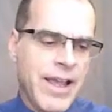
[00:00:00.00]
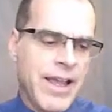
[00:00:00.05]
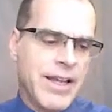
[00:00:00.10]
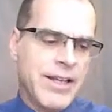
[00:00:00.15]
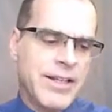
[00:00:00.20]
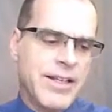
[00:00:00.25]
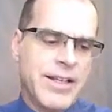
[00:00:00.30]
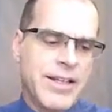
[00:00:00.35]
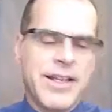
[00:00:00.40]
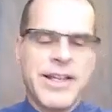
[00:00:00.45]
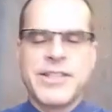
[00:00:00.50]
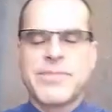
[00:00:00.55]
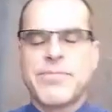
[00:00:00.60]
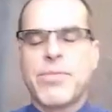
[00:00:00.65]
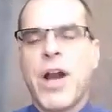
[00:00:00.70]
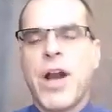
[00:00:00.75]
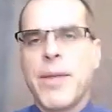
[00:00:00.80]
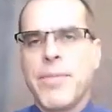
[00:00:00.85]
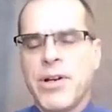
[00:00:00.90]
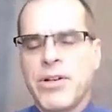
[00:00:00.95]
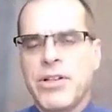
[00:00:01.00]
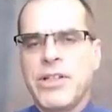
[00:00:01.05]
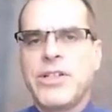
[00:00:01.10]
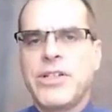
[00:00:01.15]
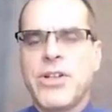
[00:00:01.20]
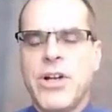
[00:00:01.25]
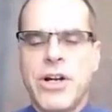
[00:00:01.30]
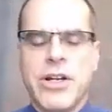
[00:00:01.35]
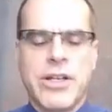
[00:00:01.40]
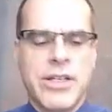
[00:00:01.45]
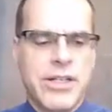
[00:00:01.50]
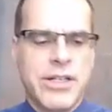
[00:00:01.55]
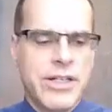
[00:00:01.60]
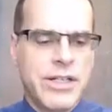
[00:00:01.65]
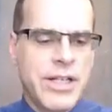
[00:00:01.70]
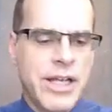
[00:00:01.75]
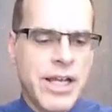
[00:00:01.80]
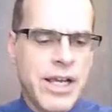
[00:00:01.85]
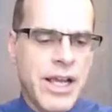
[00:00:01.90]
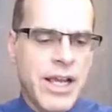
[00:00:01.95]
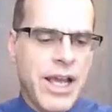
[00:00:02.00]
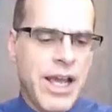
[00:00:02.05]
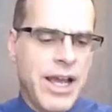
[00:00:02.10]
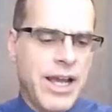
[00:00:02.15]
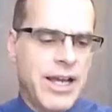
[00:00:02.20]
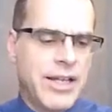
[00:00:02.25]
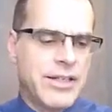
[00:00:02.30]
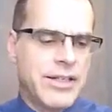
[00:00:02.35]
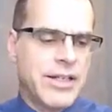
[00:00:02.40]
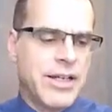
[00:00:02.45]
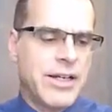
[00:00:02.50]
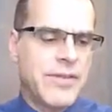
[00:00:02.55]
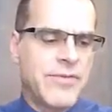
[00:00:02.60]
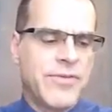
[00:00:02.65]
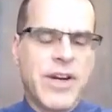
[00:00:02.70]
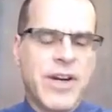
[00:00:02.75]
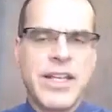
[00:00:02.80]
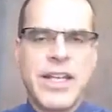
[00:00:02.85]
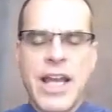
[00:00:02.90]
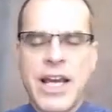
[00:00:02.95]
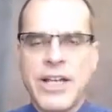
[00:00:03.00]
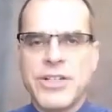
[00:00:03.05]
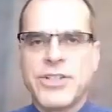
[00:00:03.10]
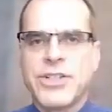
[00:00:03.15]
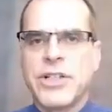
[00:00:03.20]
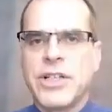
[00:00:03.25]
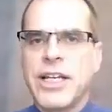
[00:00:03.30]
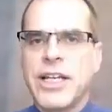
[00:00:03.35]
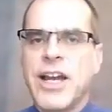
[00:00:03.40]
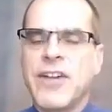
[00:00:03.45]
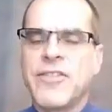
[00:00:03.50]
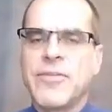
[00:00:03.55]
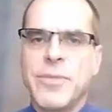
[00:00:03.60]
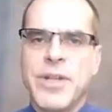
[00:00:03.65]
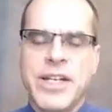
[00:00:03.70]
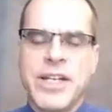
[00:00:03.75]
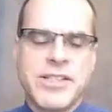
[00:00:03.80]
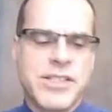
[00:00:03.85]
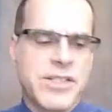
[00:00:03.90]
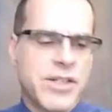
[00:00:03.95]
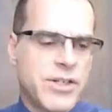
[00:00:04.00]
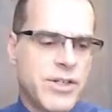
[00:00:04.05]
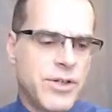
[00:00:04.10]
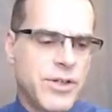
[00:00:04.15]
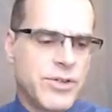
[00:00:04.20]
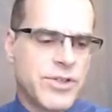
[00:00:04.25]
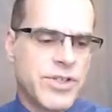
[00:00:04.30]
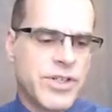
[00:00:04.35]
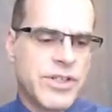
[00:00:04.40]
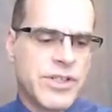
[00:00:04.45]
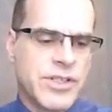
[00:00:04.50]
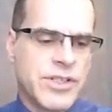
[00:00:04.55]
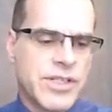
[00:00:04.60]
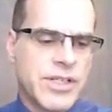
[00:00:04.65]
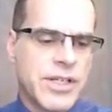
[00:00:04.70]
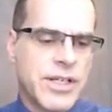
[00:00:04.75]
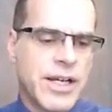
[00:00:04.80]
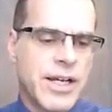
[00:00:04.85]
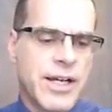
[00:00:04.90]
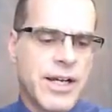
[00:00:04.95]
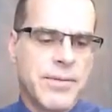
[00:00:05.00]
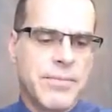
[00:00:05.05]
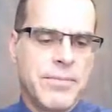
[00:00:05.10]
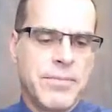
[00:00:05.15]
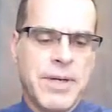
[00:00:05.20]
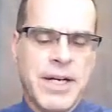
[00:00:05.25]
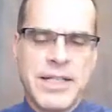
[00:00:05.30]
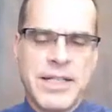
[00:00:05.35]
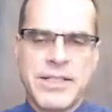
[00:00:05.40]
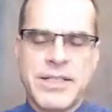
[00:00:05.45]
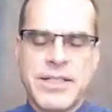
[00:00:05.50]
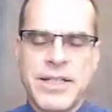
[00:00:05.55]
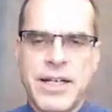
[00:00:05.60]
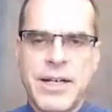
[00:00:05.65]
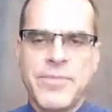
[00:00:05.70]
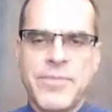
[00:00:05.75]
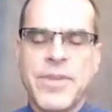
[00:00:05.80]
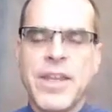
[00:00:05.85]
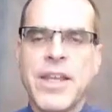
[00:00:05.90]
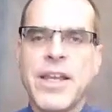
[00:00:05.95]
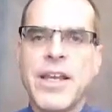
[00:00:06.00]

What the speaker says: And it's primarily targeted at financial and government institutions, but